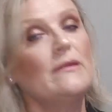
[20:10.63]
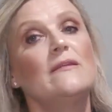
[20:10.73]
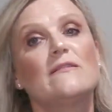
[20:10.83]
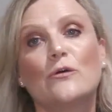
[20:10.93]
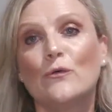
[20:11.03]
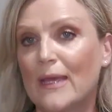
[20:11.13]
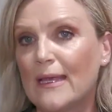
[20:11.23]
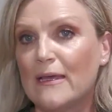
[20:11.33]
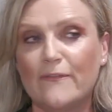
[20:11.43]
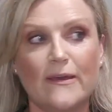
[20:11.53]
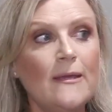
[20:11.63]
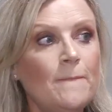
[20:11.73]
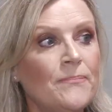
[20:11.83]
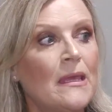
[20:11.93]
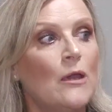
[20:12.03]
that's called LRV,
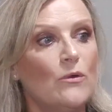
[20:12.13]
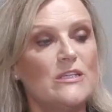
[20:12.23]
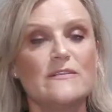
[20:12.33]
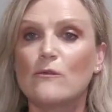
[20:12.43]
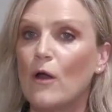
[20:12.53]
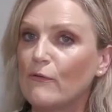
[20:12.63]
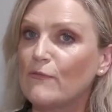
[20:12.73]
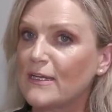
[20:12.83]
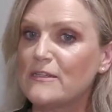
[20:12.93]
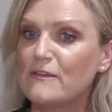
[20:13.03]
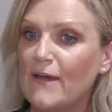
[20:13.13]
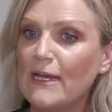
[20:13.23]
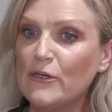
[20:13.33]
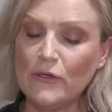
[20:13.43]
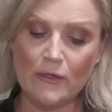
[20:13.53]
which is light reflectance
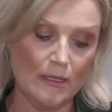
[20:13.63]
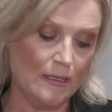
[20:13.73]
value.